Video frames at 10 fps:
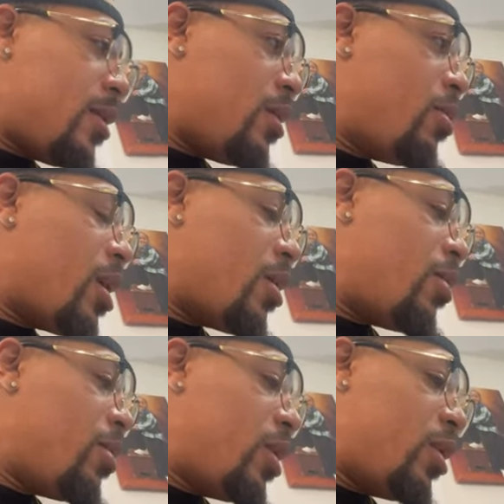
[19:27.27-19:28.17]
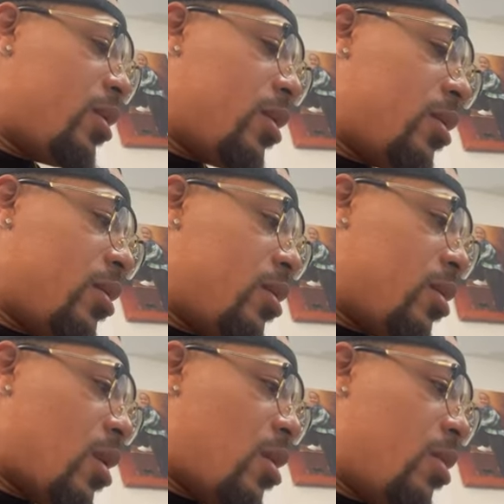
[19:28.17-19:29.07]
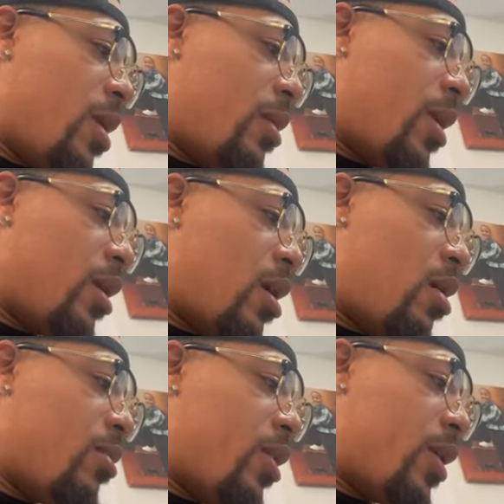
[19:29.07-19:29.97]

You about to whip it. Oh, you about to make cornbread?